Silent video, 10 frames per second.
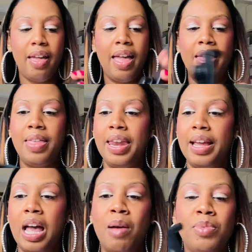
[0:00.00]
And then it
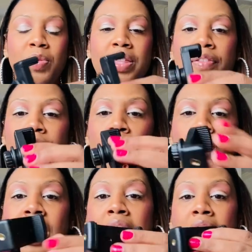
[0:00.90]
comes with the
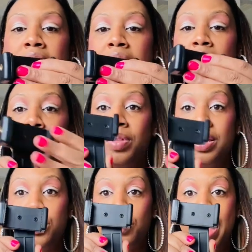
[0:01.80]
phone, and it can go
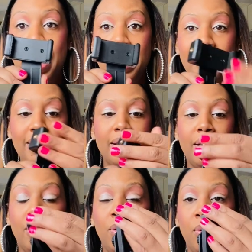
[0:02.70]
this way
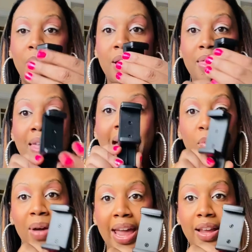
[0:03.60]
or that
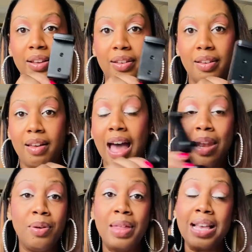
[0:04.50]
way. I
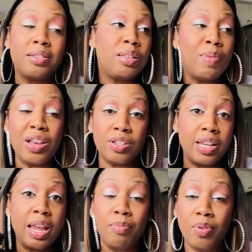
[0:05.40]
know that's
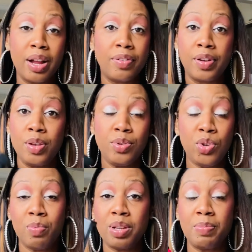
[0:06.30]
especially important for
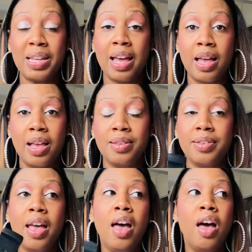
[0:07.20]
YouTubers because
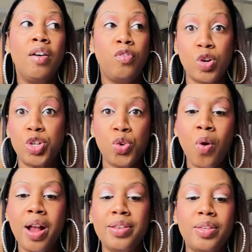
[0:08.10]
for
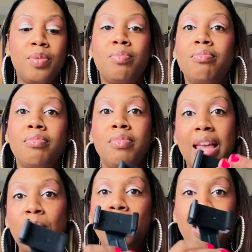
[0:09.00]
shorts,
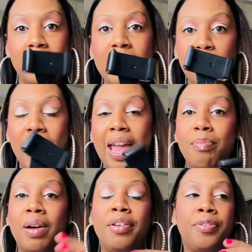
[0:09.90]
they want it this way,
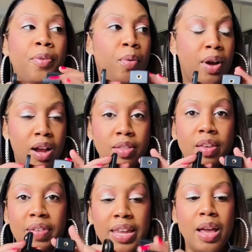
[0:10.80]
but for
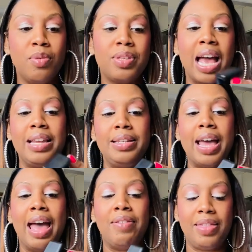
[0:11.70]
the videos, I need to
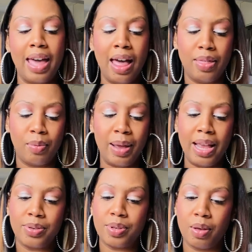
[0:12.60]
have it the other
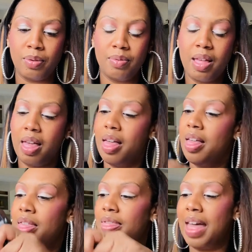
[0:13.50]
way. So
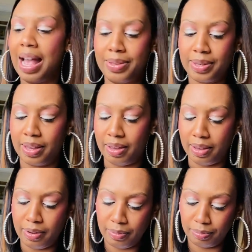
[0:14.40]
that's
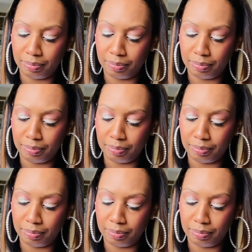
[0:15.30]
good.